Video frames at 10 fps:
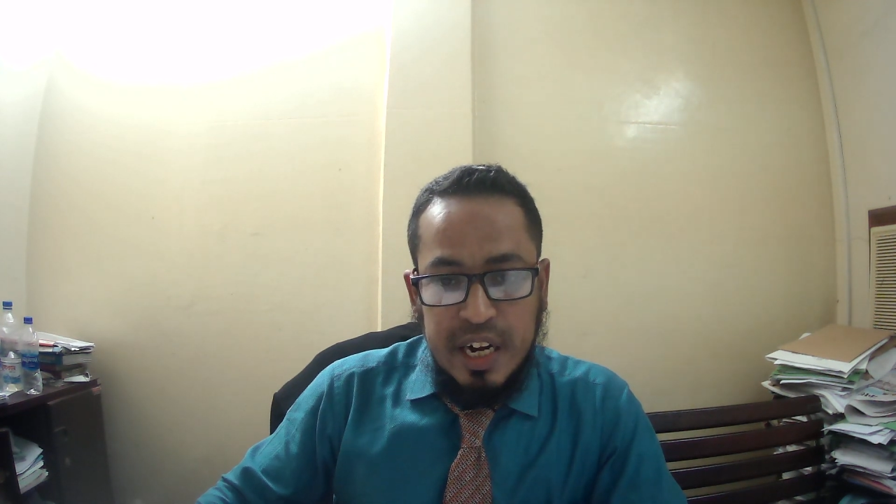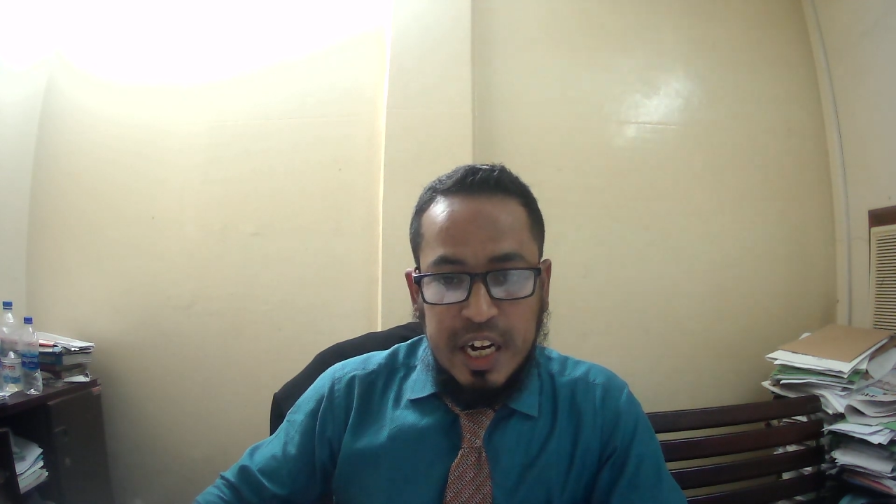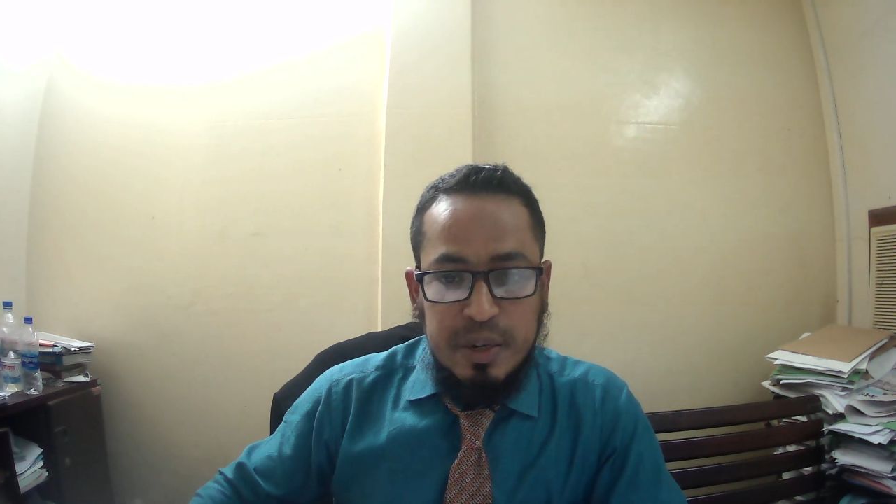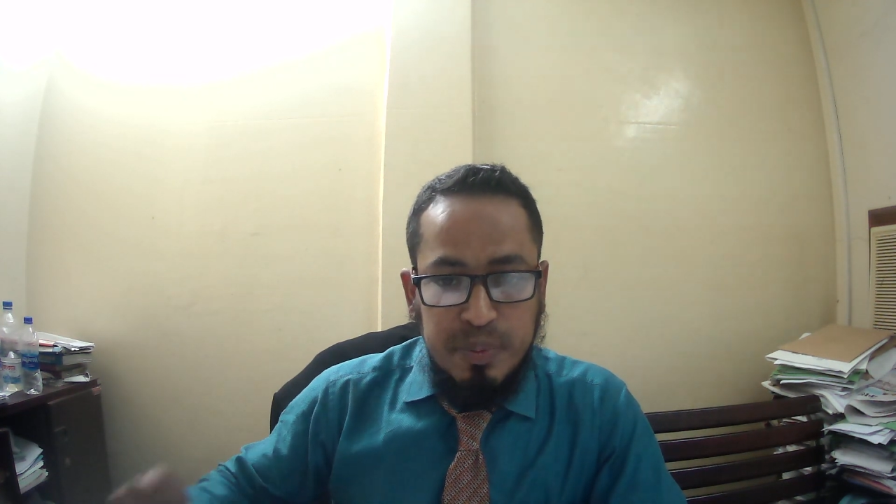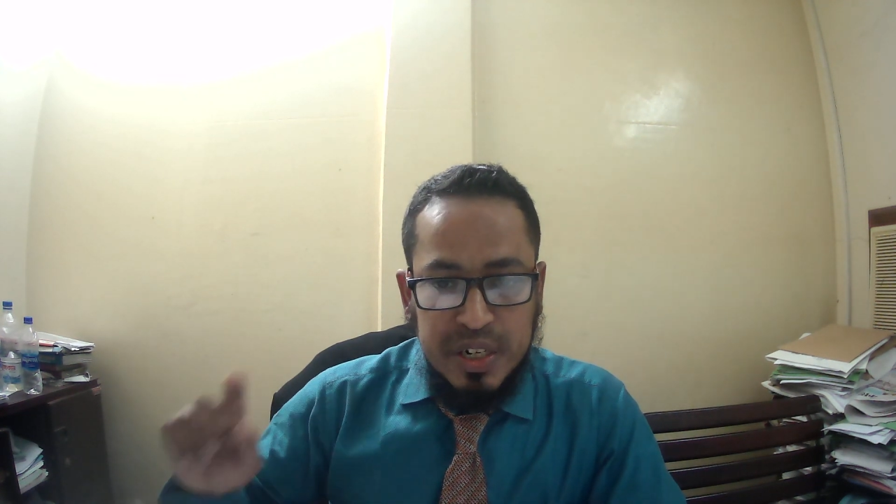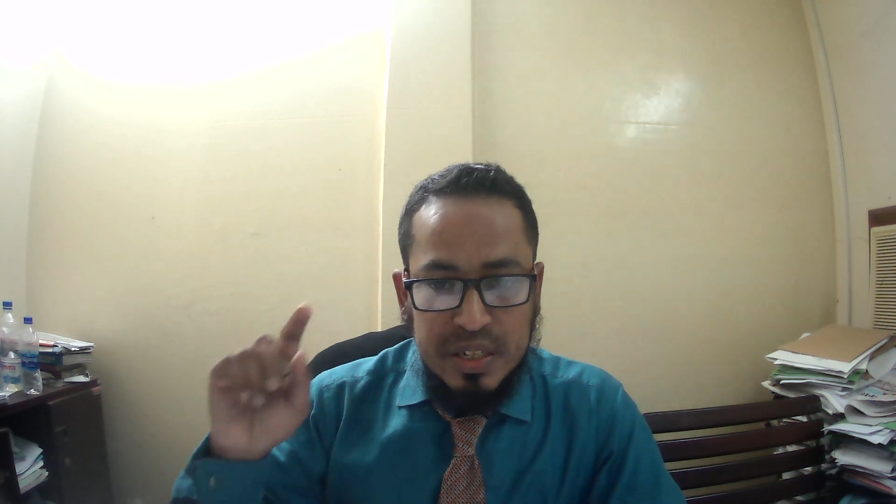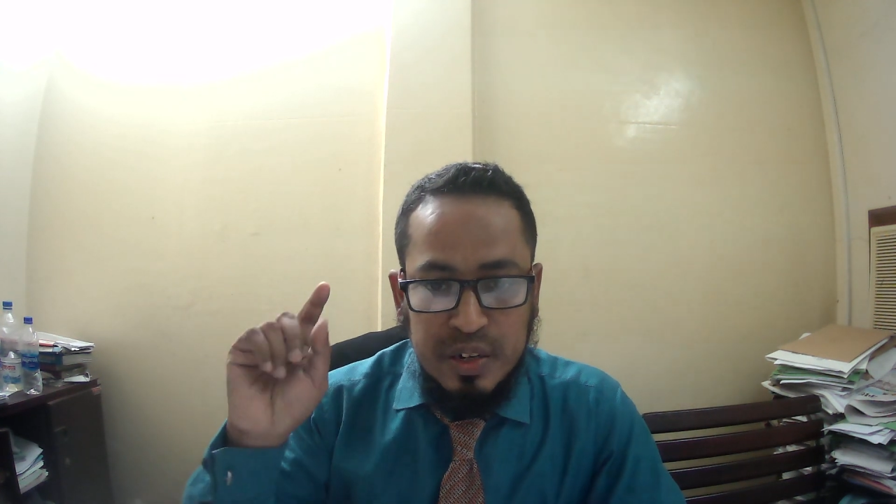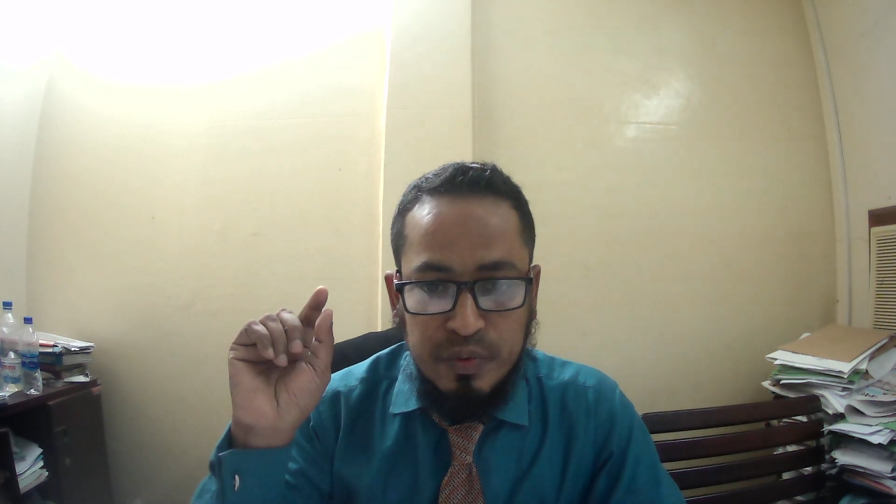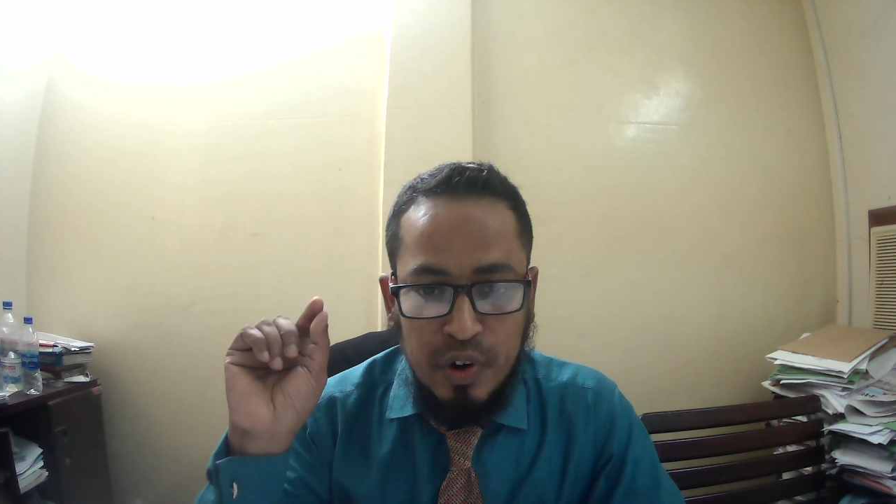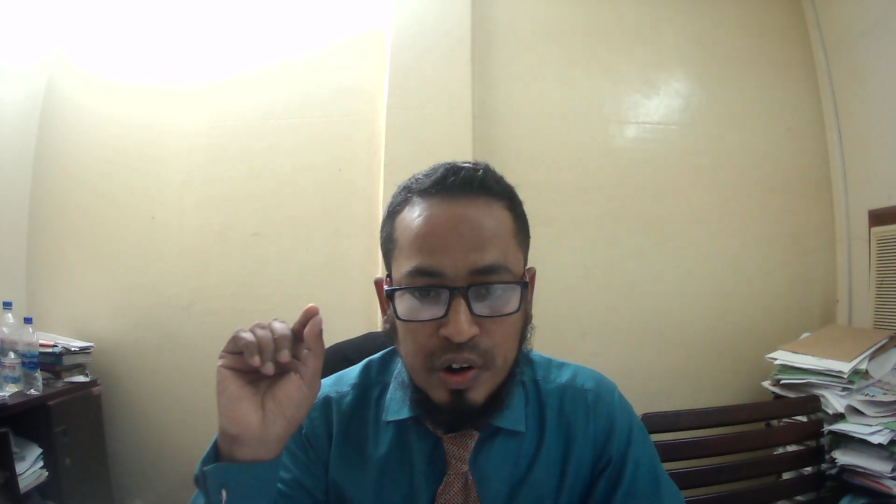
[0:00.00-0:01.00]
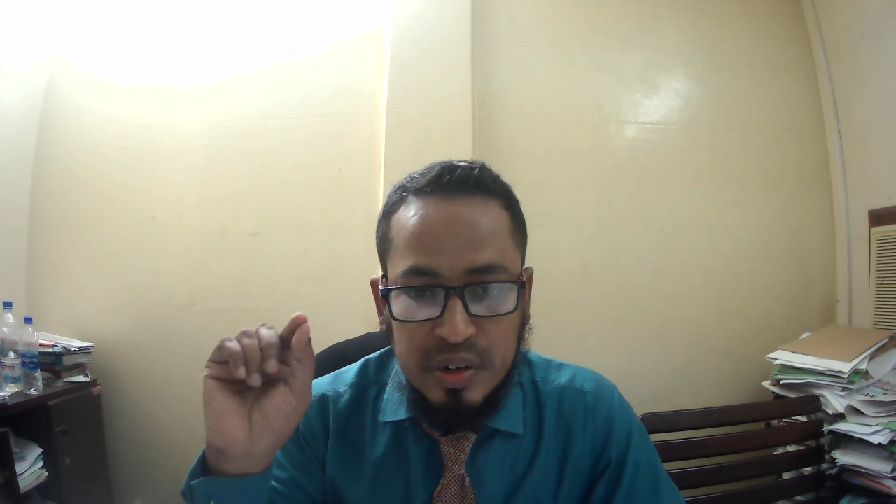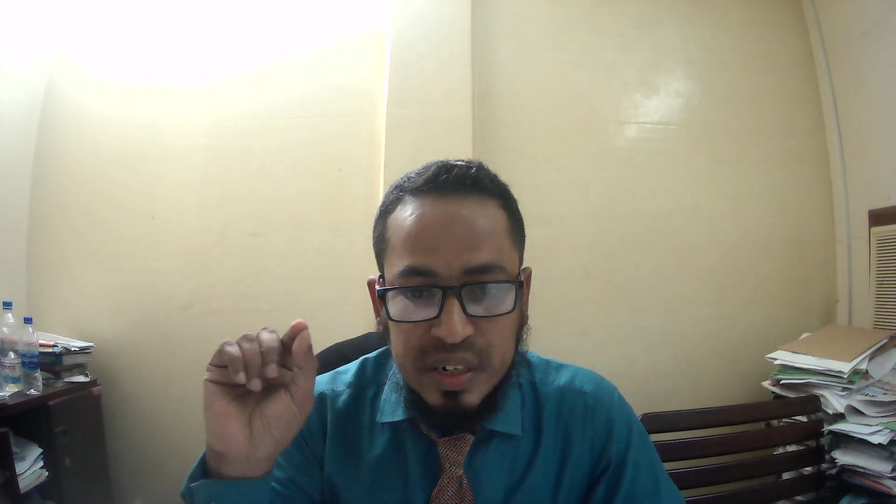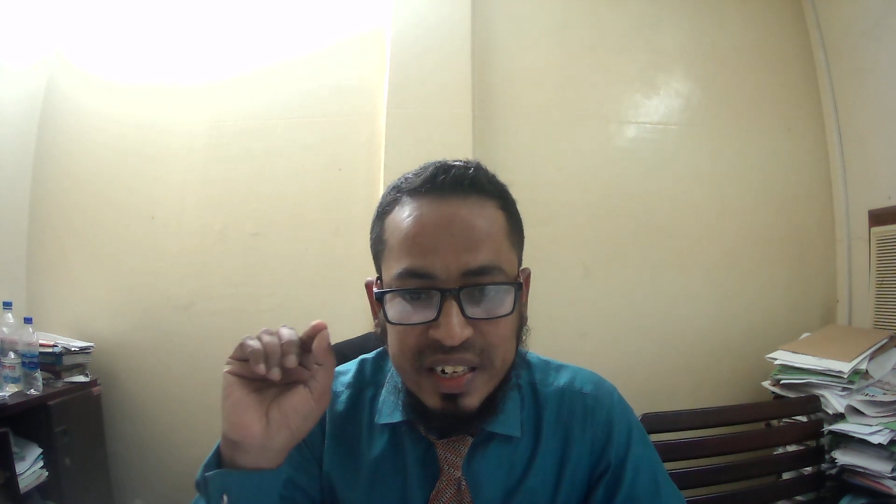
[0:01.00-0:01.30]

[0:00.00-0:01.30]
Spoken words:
rate, 8% for